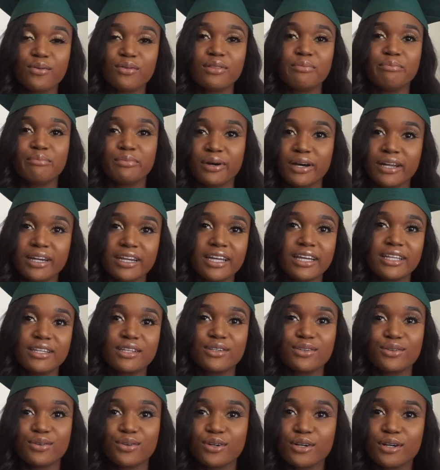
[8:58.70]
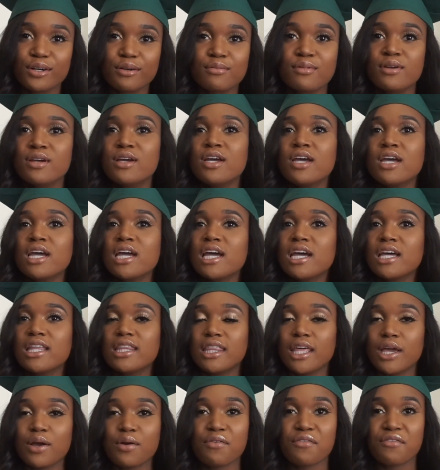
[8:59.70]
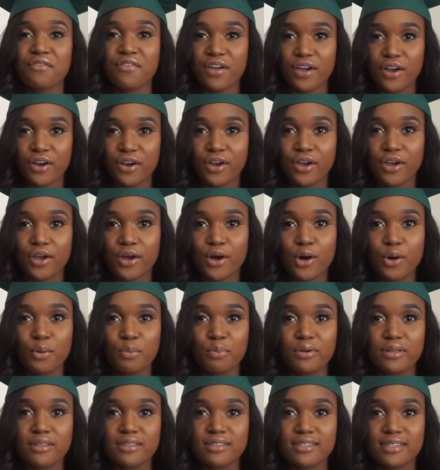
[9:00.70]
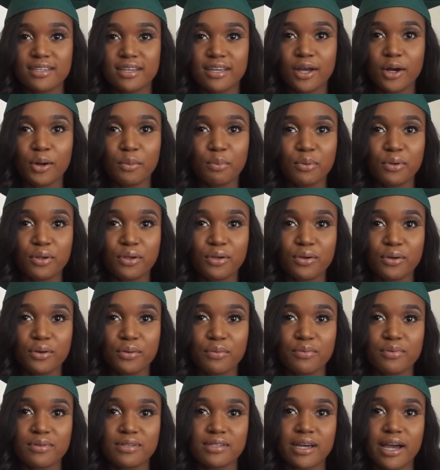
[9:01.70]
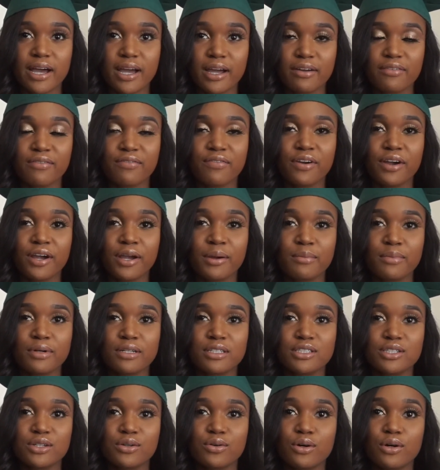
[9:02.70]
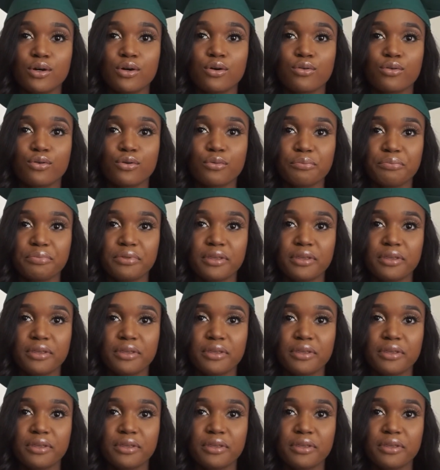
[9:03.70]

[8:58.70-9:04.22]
buddy in the dorm, they were very open to helping you. It was like very much so a group